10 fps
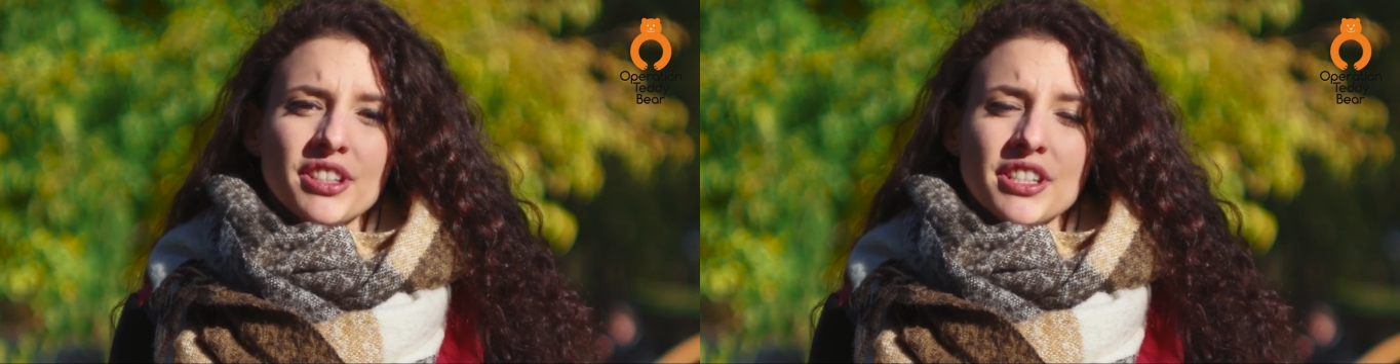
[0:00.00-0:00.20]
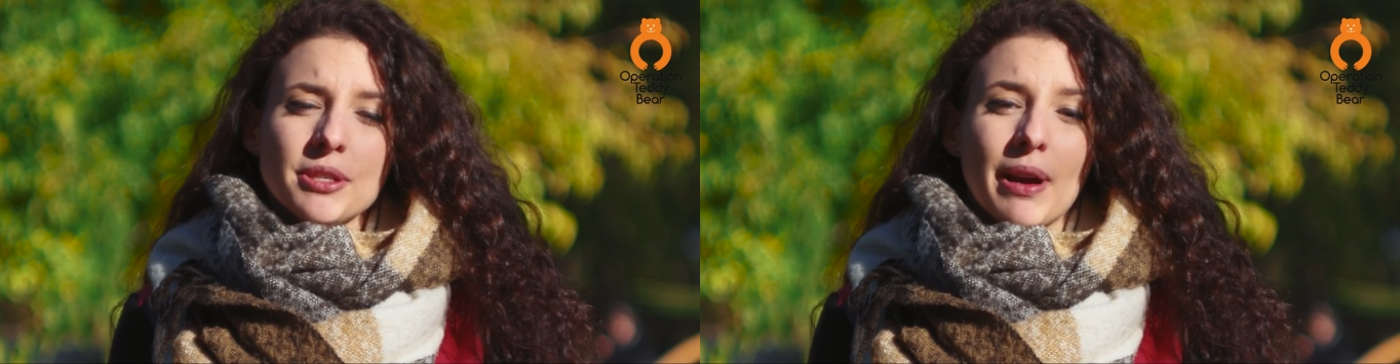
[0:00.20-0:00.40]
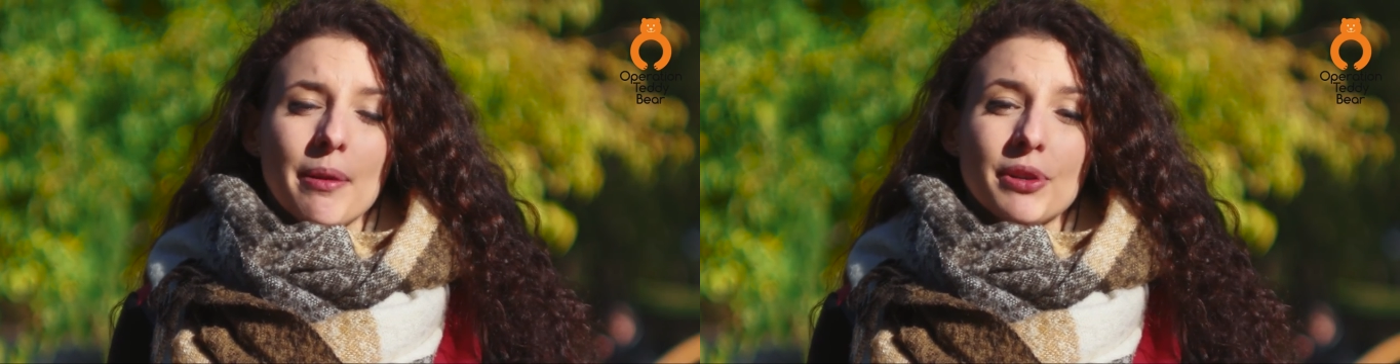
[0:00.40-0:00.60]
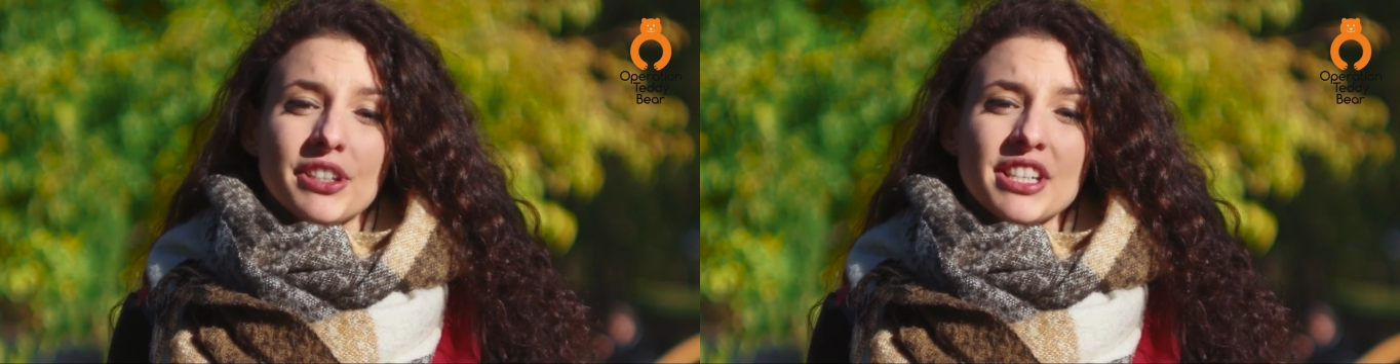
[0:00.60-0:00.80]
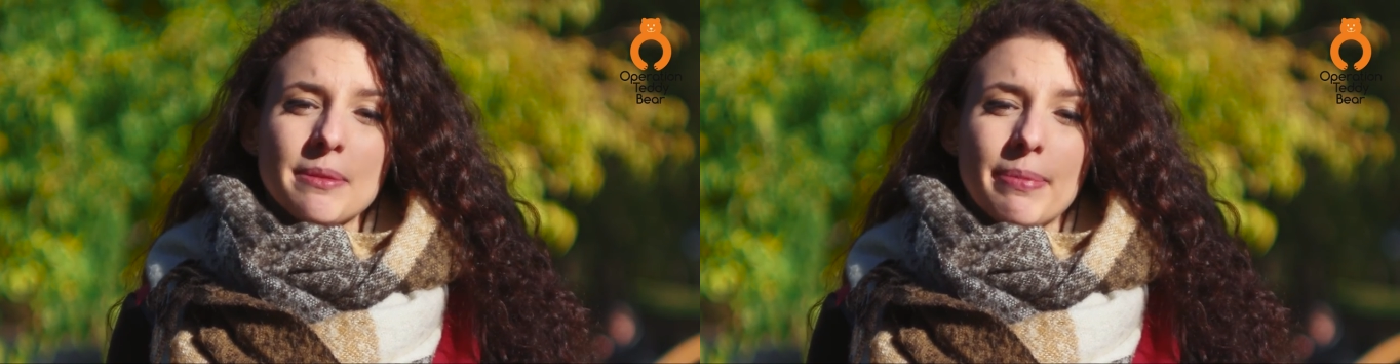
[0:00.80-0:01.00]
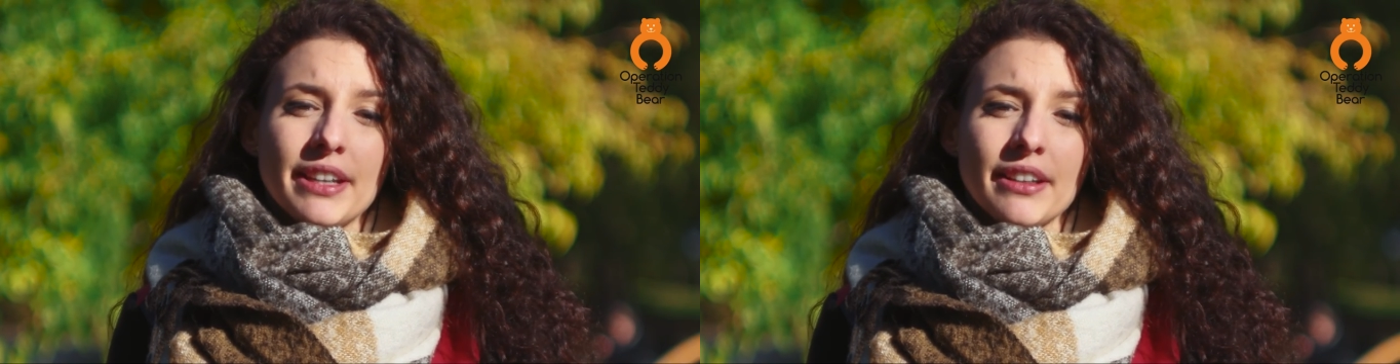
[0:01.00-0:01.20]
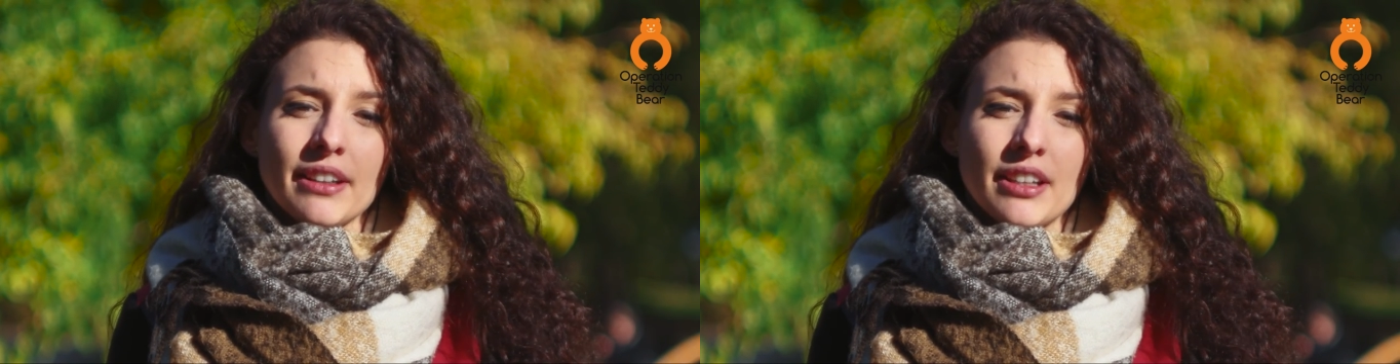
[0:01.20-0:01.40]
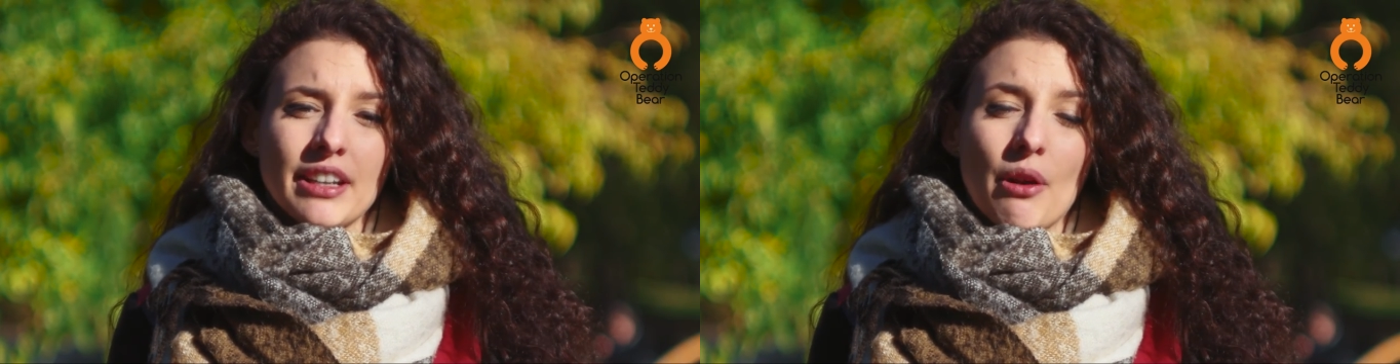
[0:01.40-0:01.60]
us by participating
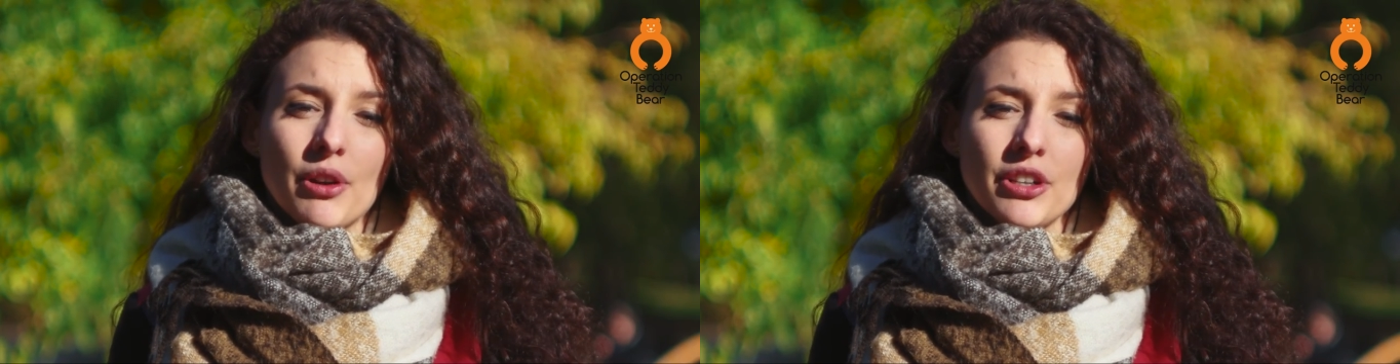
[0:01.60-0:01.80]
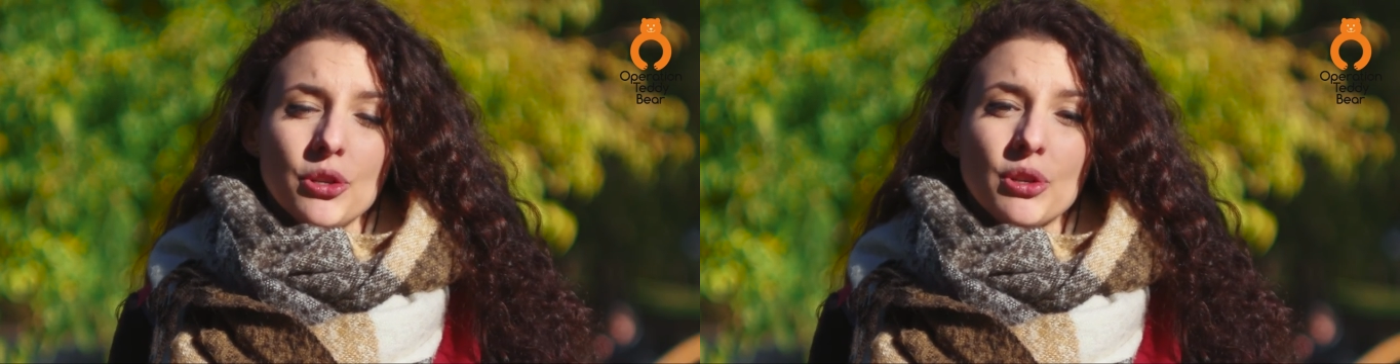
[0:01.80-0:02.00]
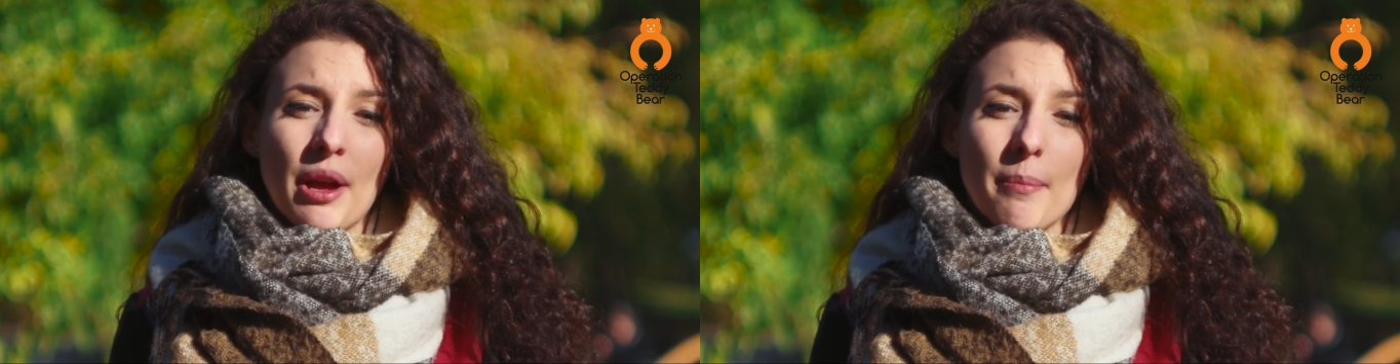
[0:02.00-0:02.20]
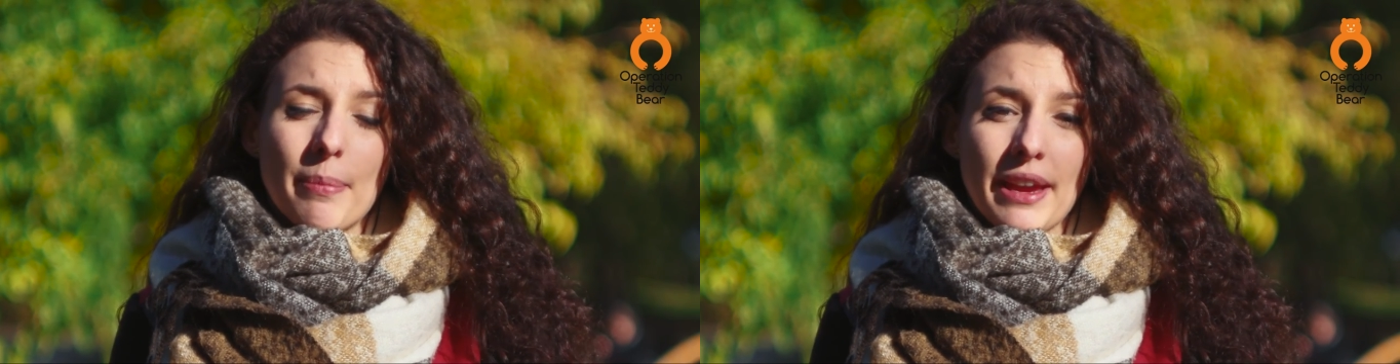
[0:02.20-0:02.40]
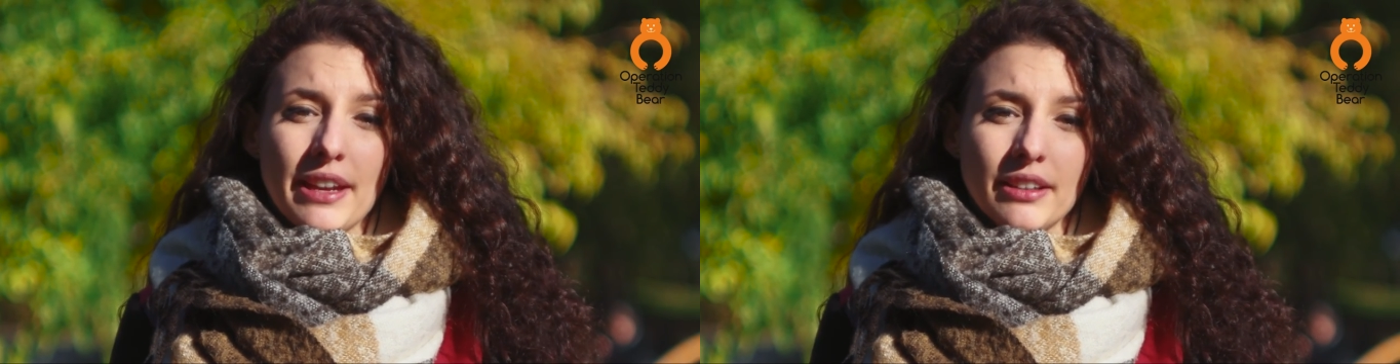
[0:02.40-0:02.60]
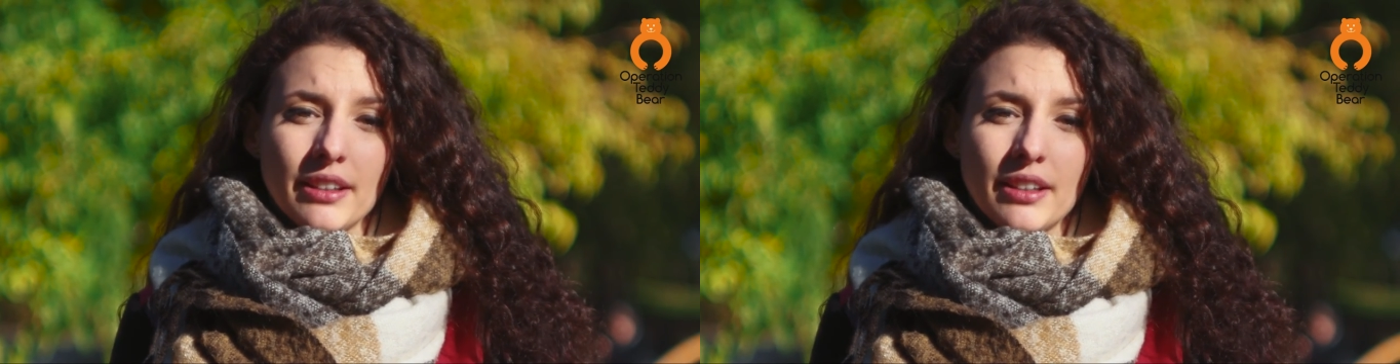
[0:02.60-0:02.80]
in our new campaign.